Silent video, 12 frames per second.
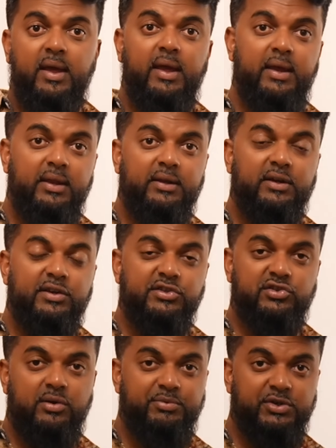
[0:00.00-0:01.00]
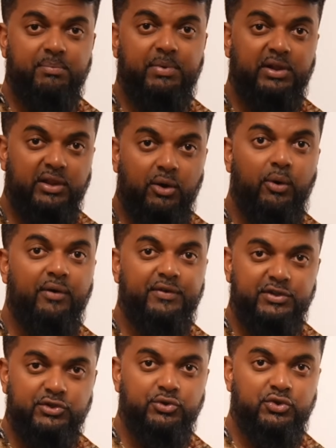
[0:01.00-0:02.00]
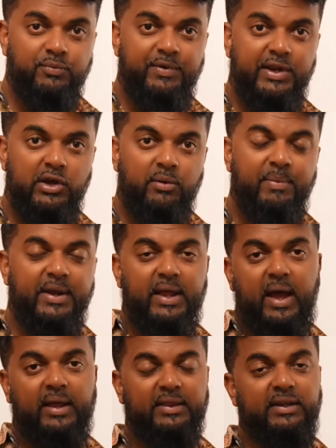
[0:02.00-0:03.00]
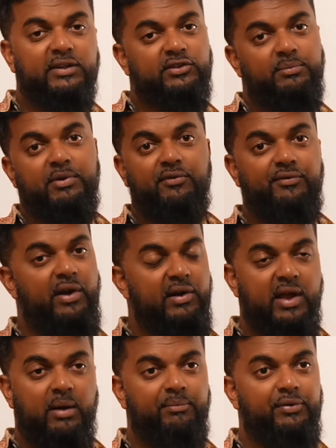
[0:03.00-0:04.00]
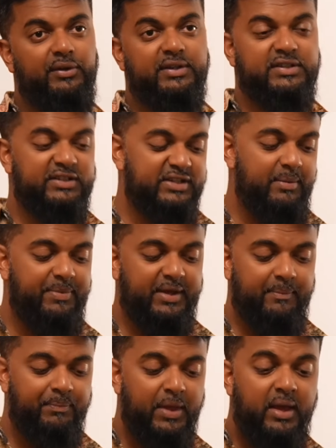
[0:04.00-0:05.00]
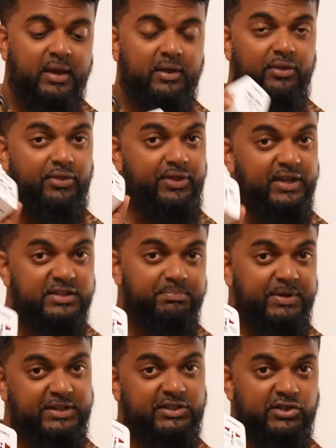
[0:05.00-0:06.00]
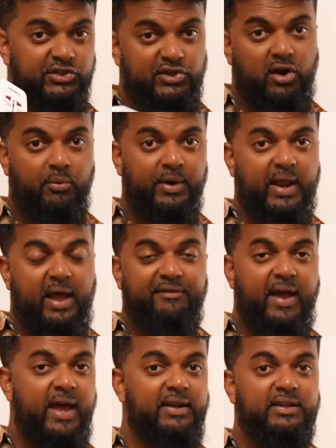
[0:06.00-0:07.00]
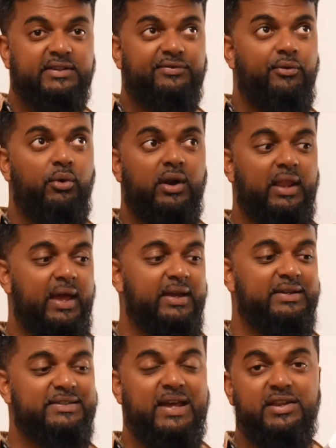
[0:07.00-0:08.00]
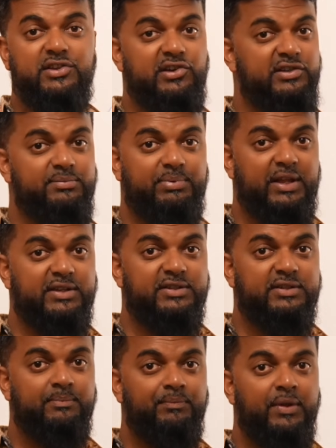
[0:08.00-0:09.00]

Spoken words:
in the description below of this YouTube video, but I think this will be very helpful. This is something, this piece to start with, I've had this for like 10 years plus.